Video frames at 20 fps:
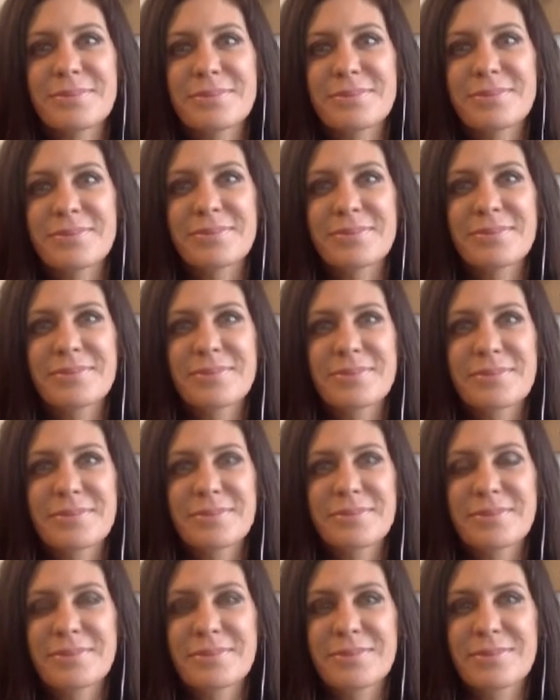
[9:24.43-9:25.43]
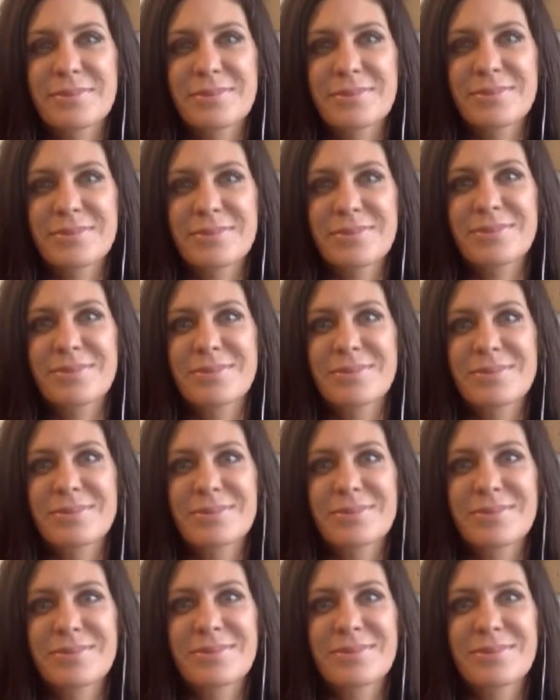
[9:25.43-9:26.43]

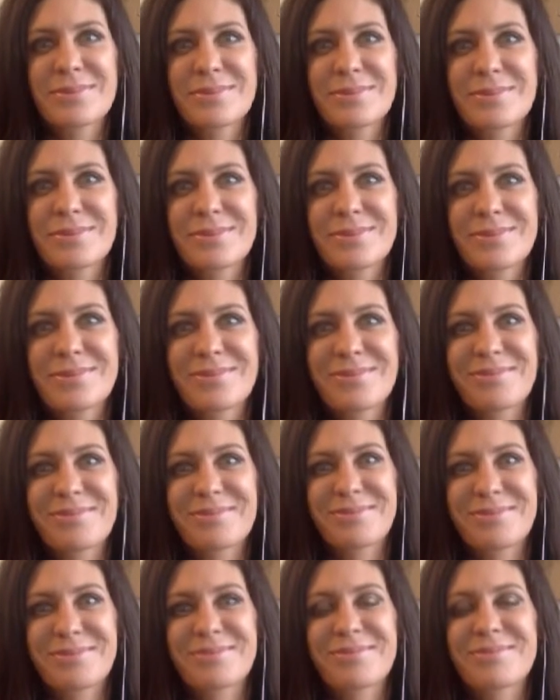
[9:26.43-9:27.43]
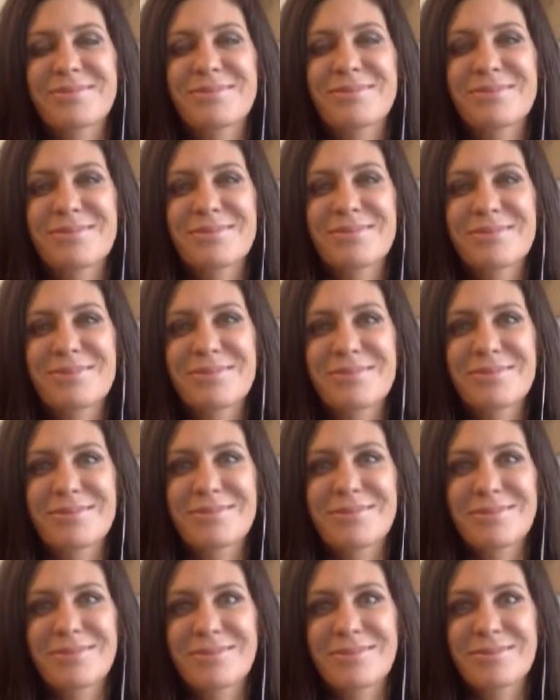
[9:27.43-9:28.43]

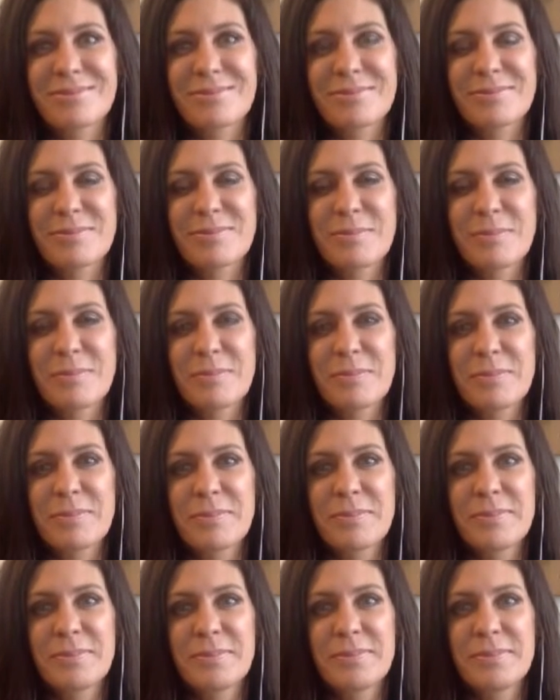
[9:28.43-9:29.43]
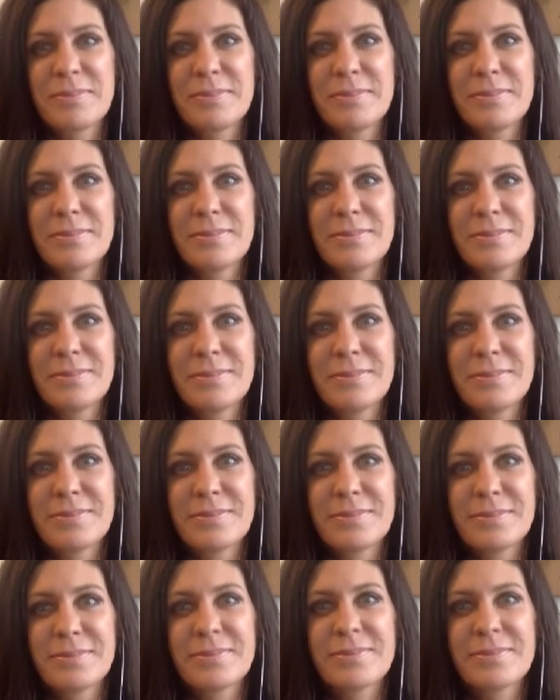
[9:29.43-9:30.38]
[no speech]